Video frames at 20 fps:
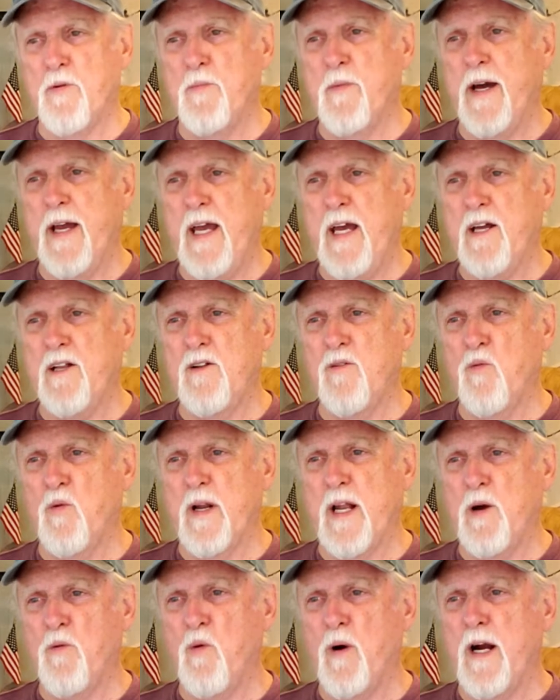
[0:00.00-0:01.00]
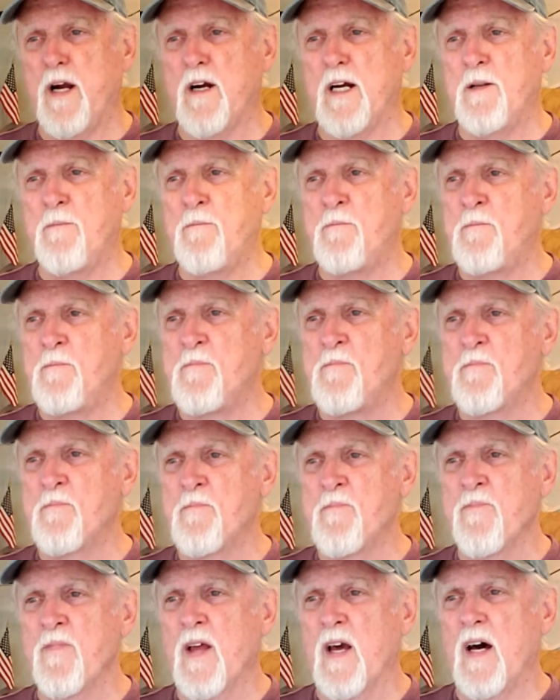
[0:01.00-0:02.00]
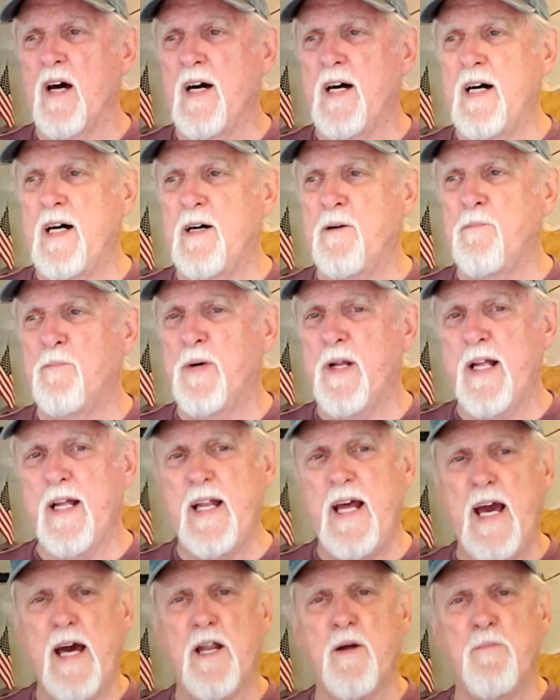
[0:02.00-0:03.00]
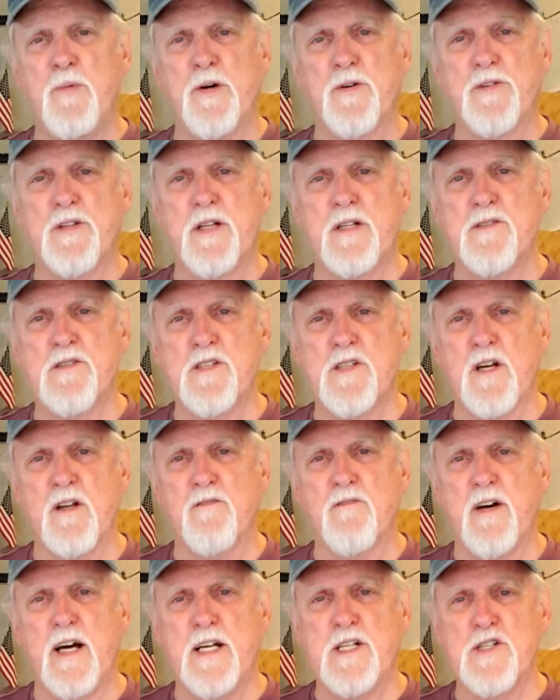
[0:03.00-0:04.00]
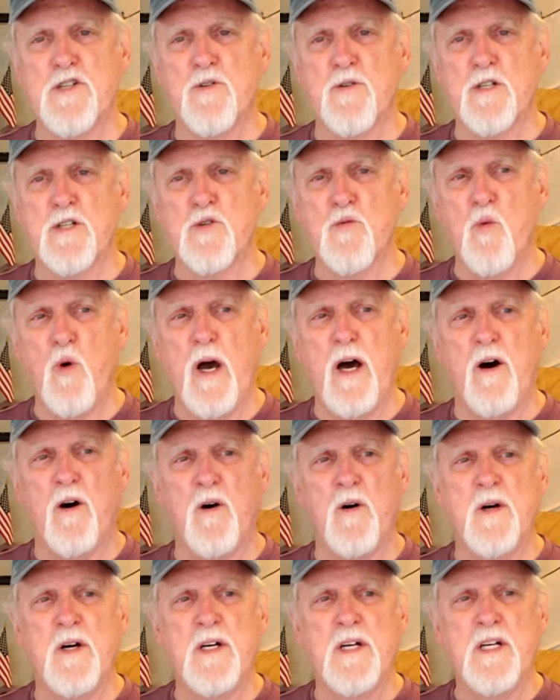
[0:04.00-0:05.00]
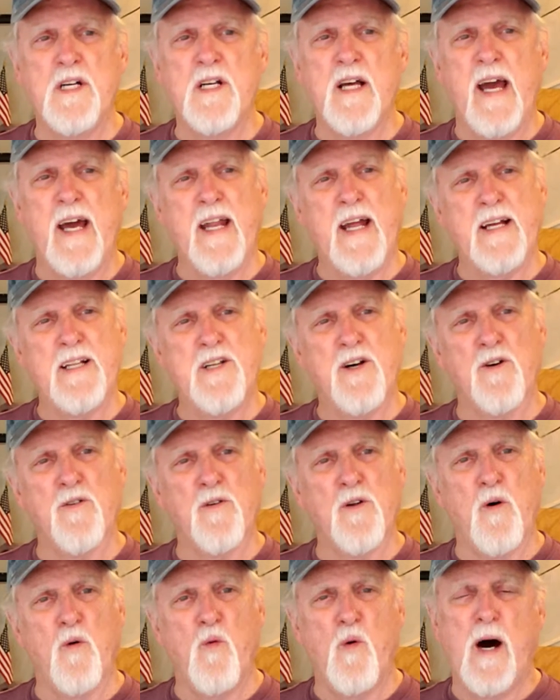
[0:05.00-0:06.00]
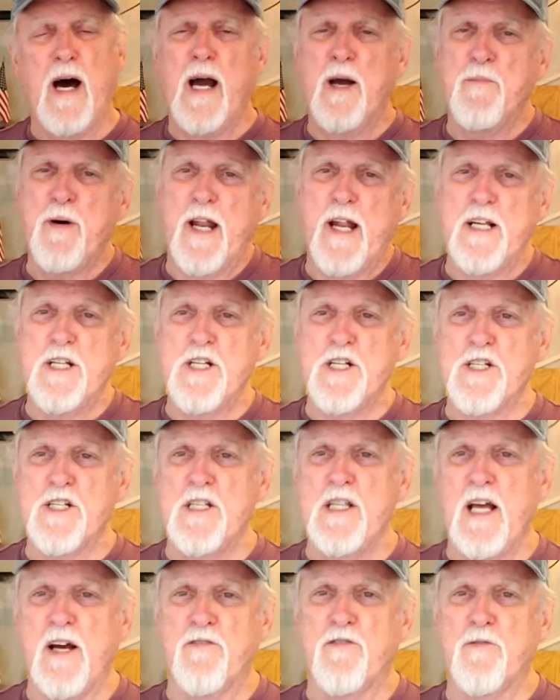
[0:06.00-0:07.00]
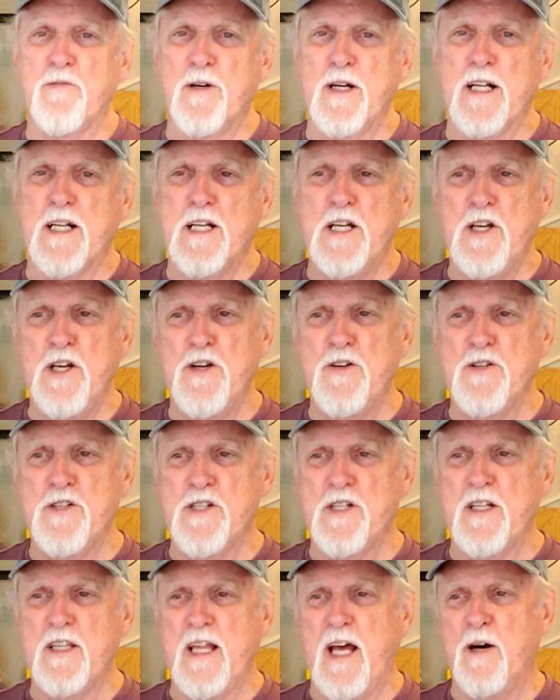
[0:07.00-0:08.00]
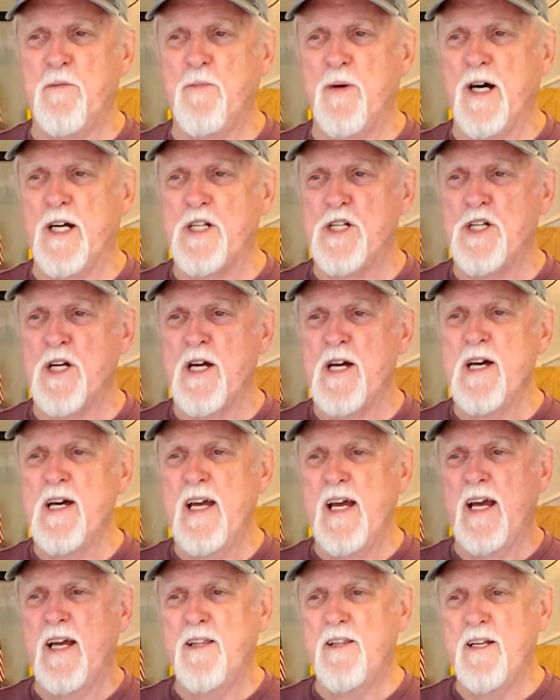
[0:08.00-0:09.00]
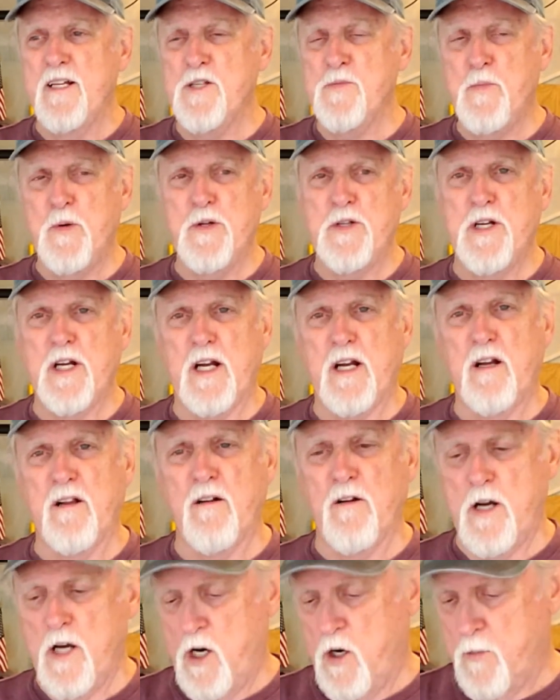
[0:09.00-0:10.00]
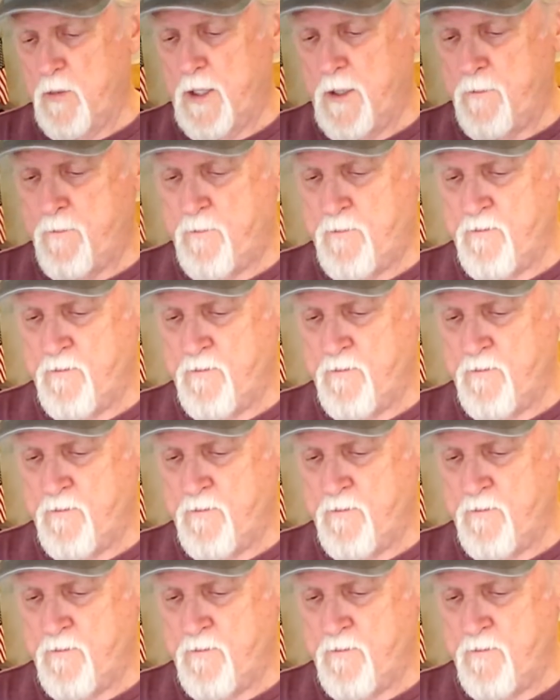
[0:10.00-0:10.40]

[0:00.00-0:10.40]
of my head when I wear it. But it had a built-in sun visor as well, and I don't know why, but I just never really used it that much. In this particular helmet,